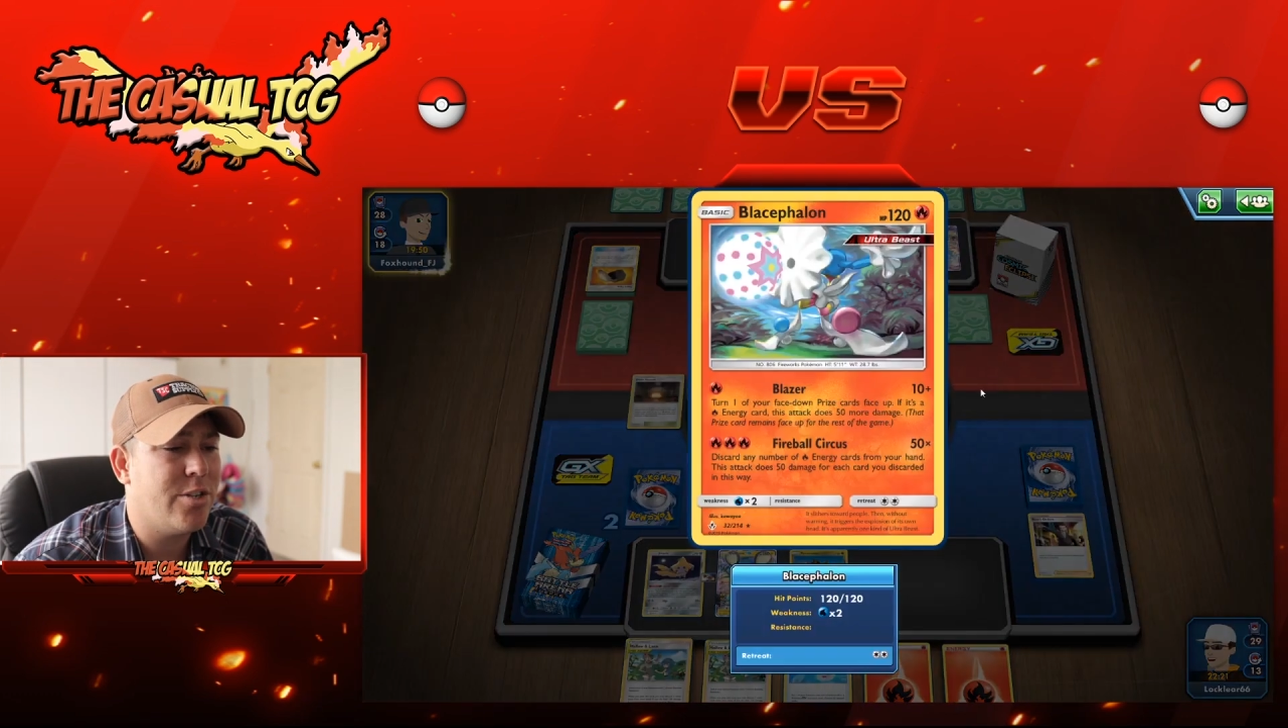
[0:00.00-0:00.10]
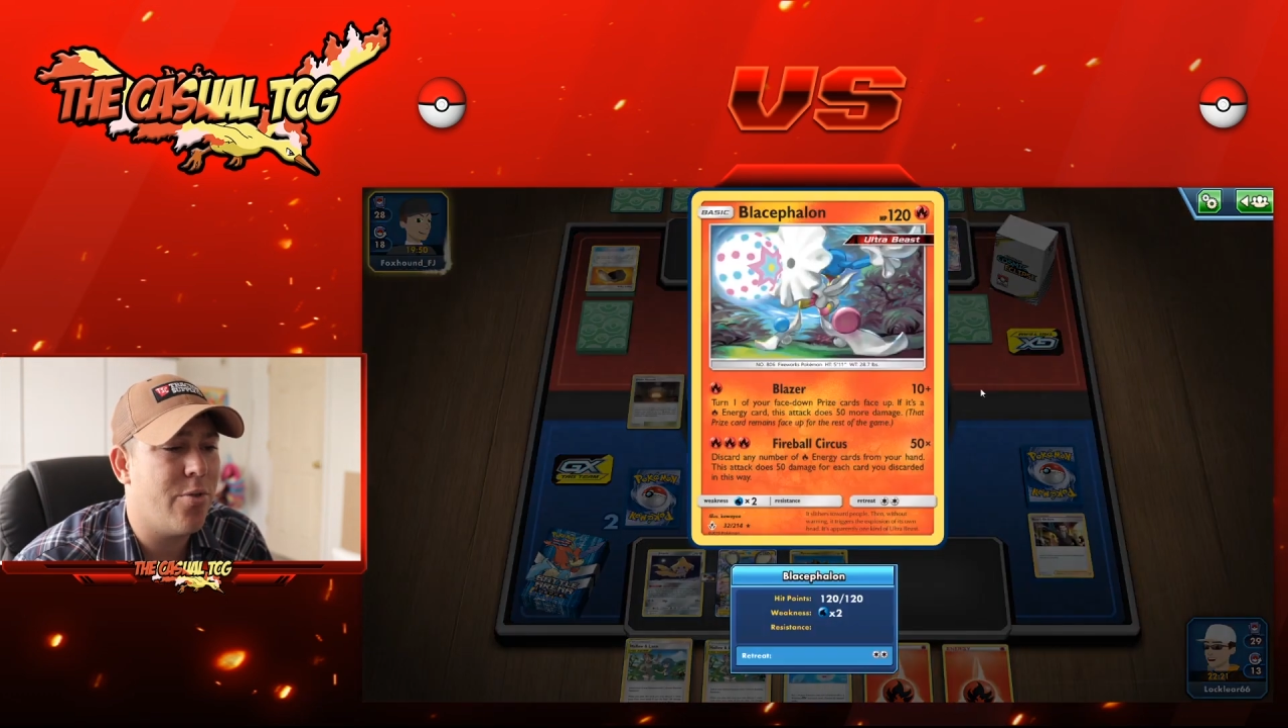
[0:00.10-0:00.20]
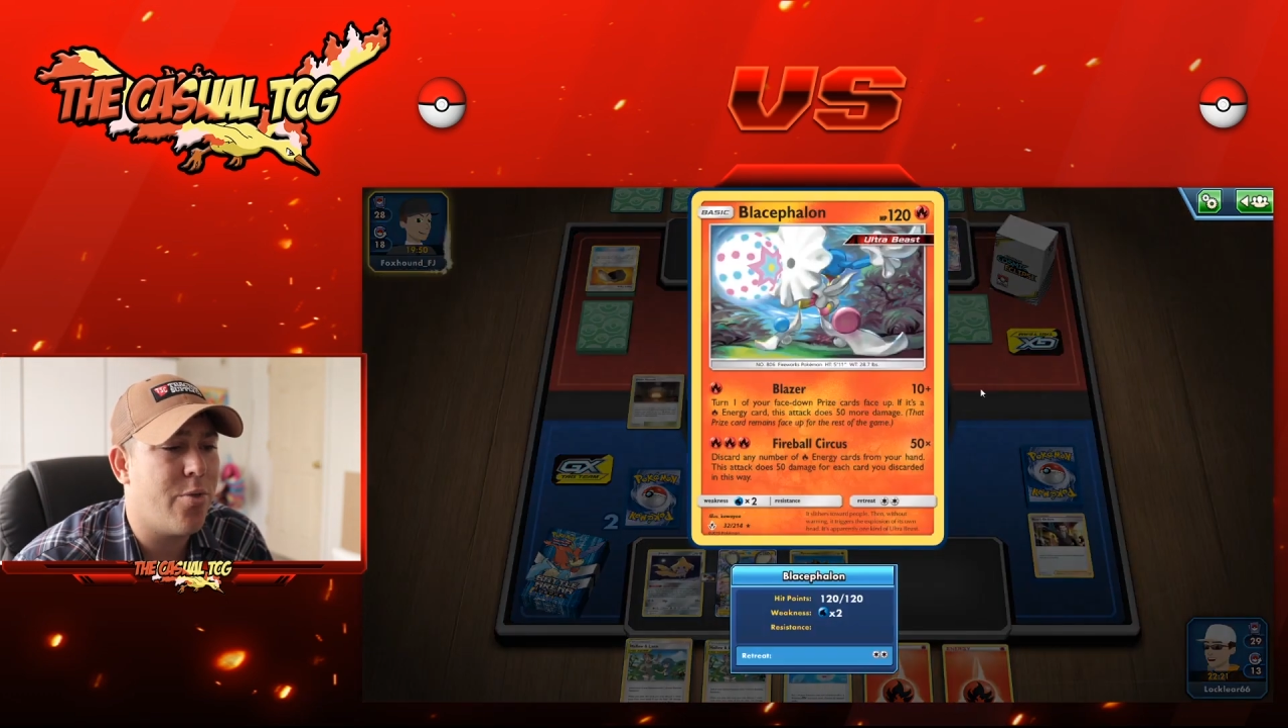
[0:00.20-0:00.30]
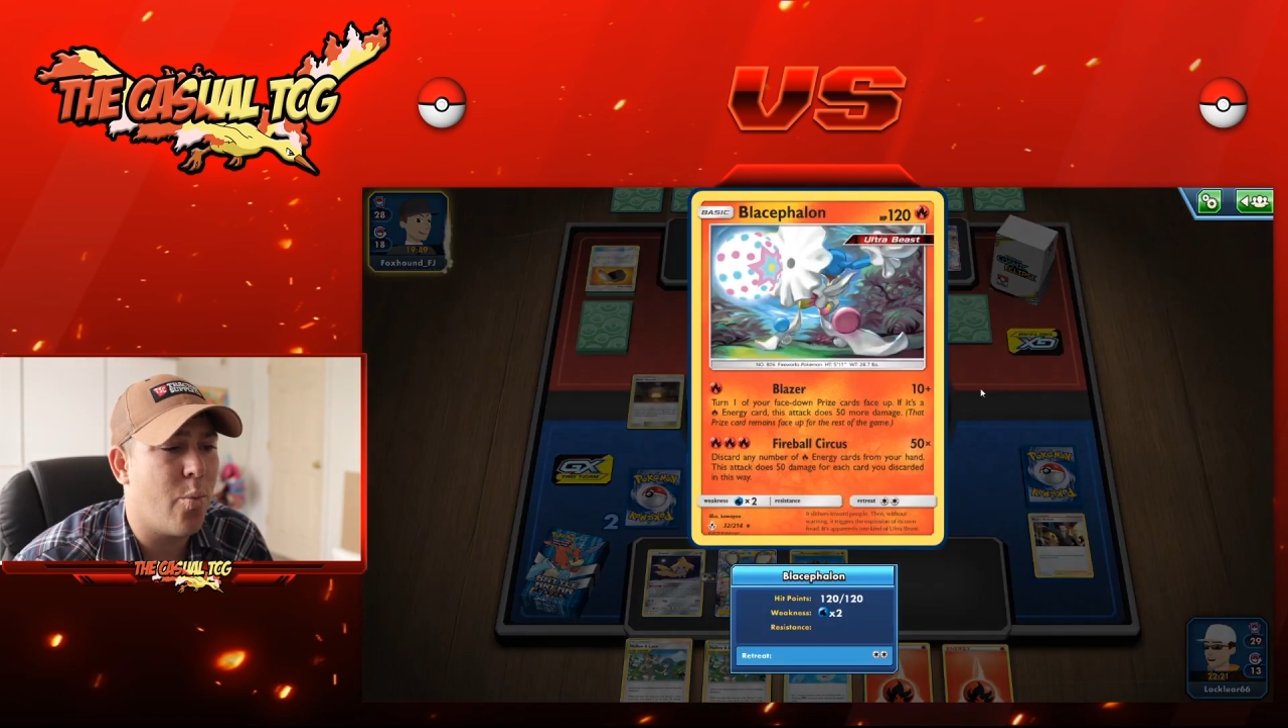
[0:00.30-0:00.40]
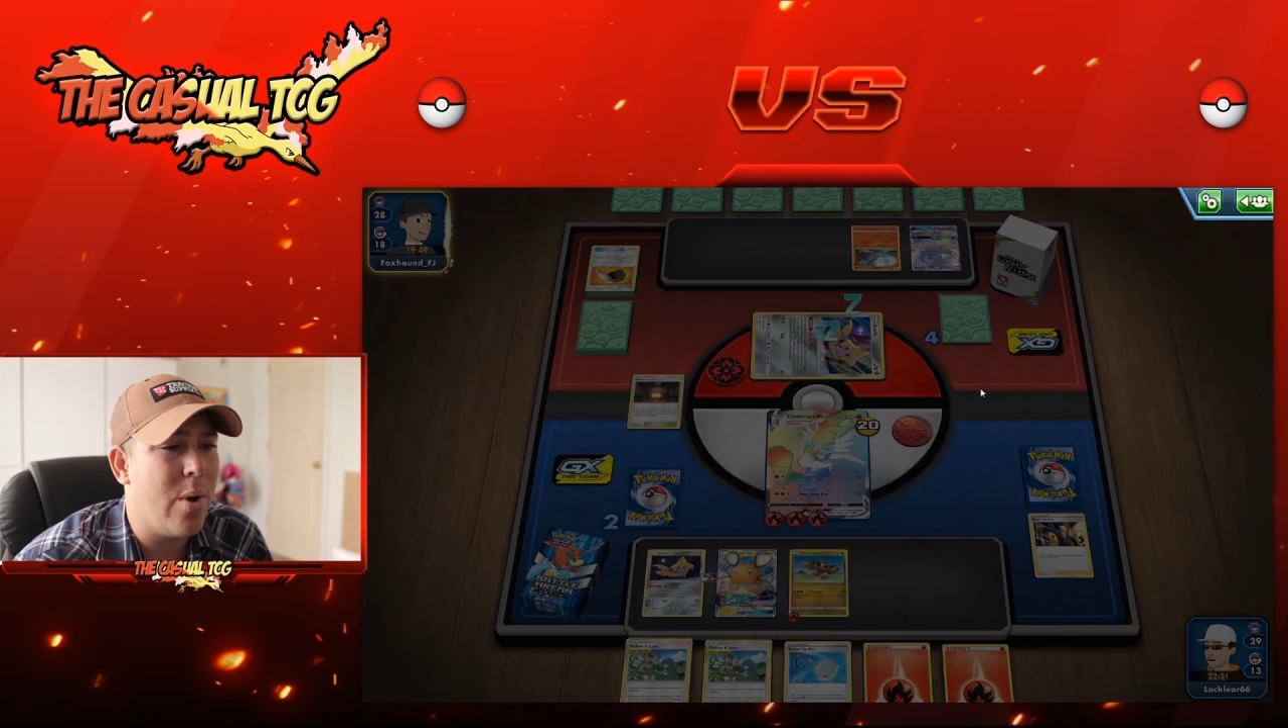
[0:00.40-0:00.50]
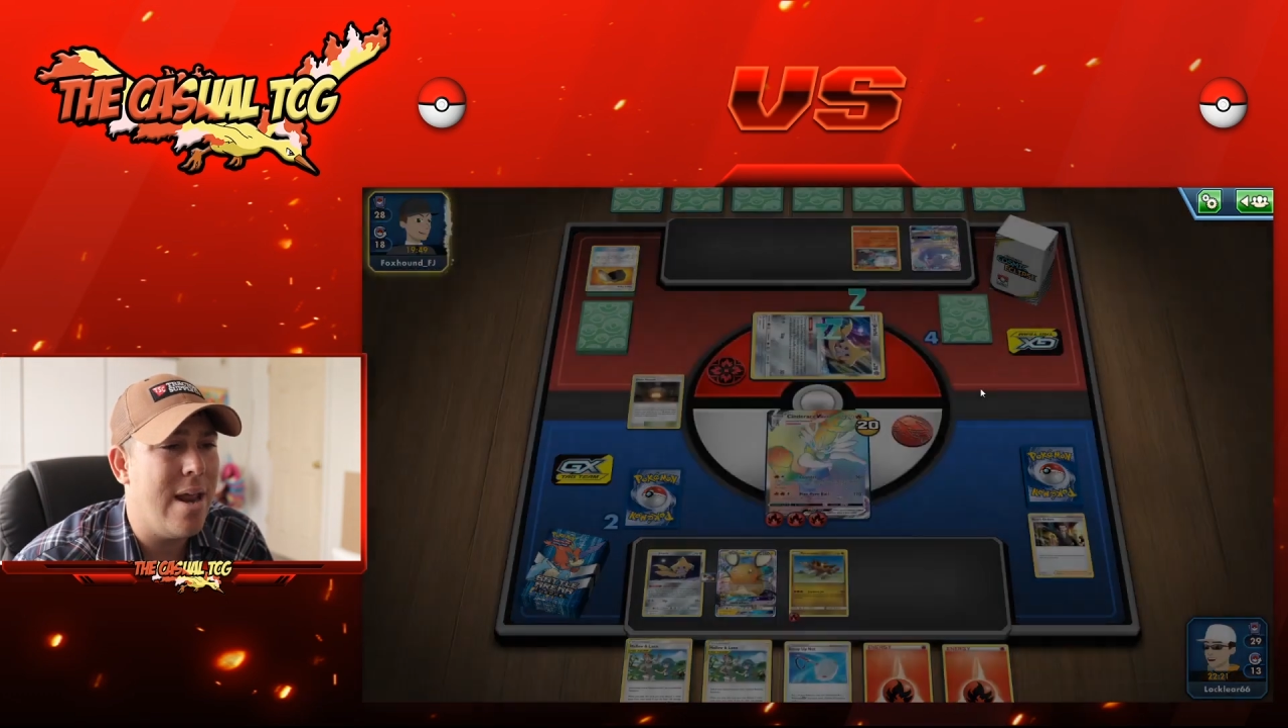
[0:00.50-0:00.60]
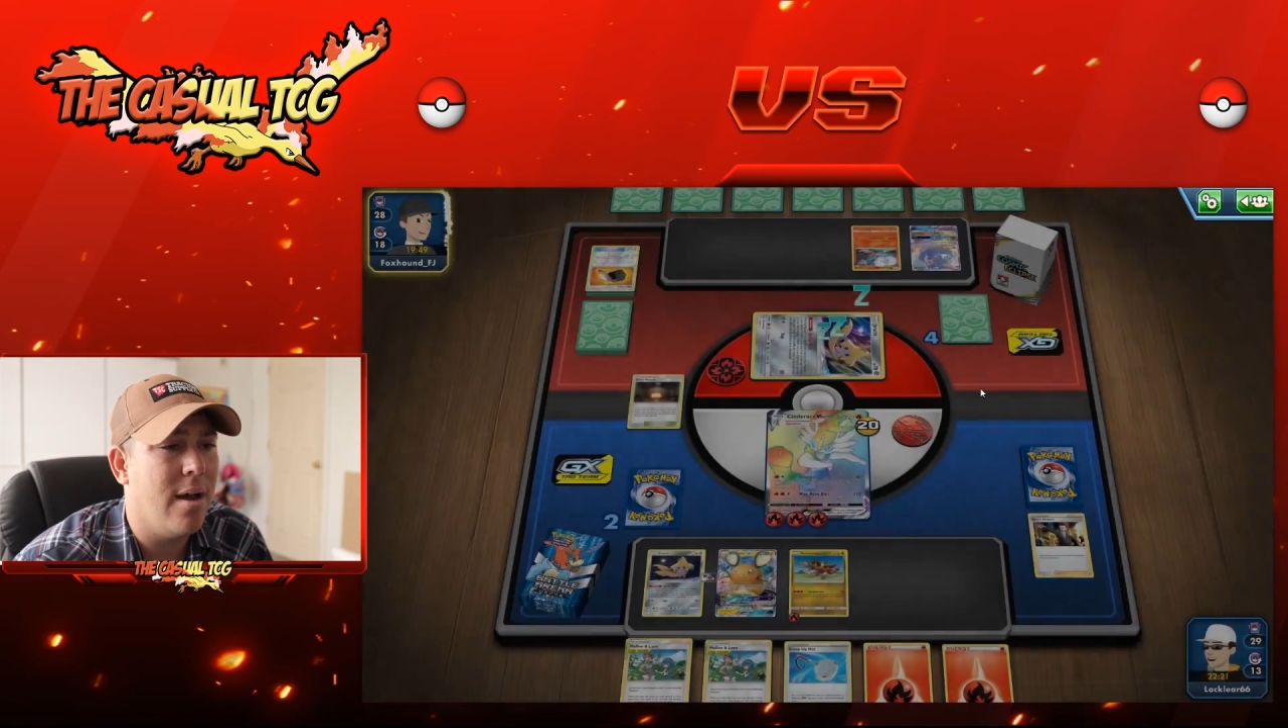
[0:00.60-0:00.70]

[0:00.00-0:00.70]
3